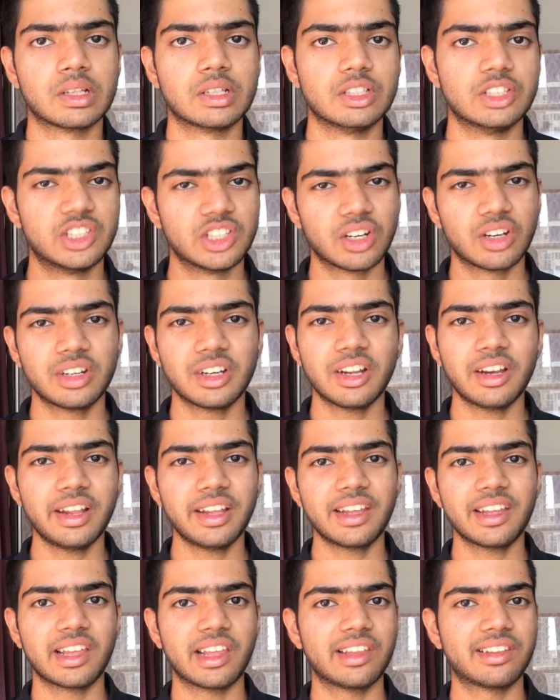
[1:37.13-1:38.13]

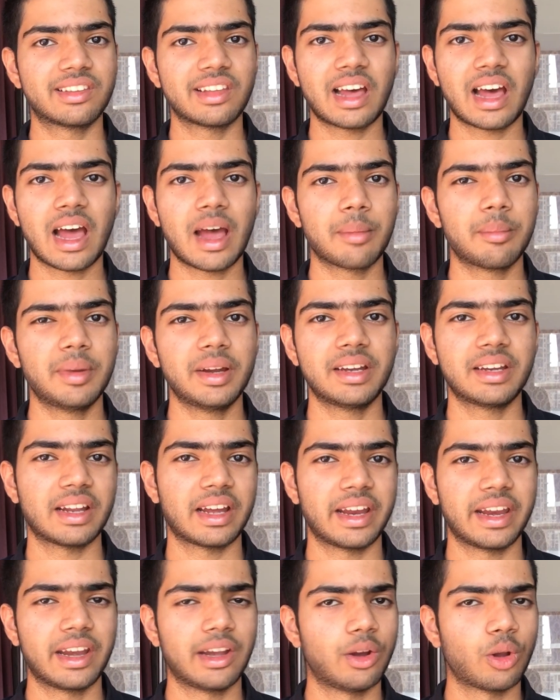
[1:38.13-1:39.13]
Journaling is a habit
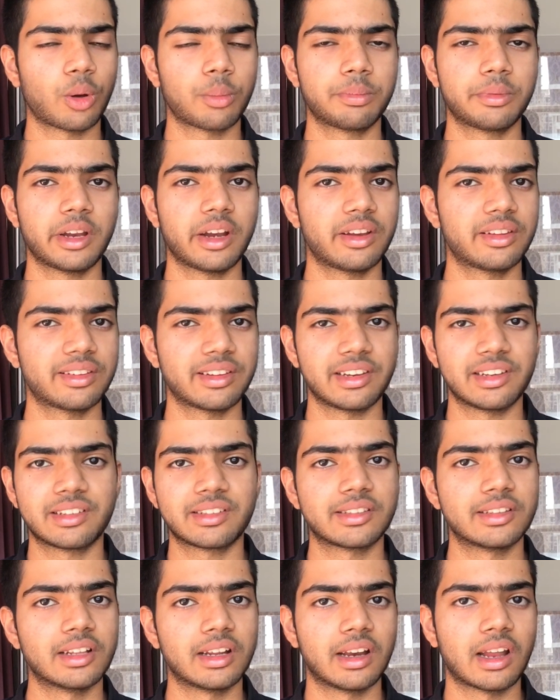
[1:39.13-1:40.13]
I adopted
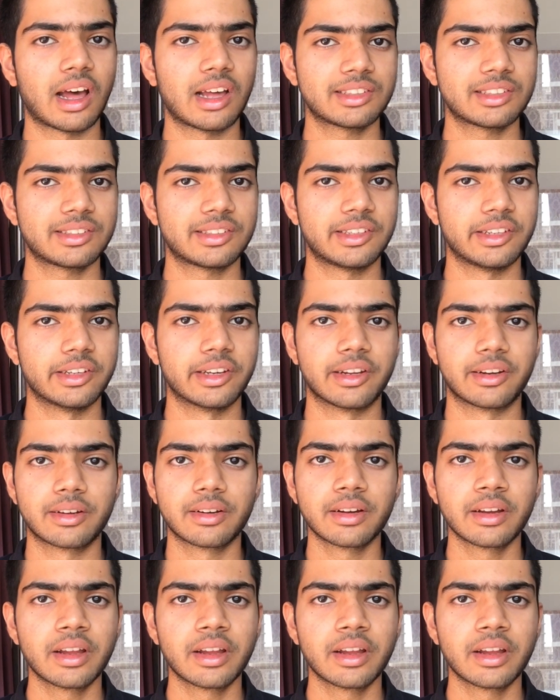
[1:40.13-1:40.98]
since the last year.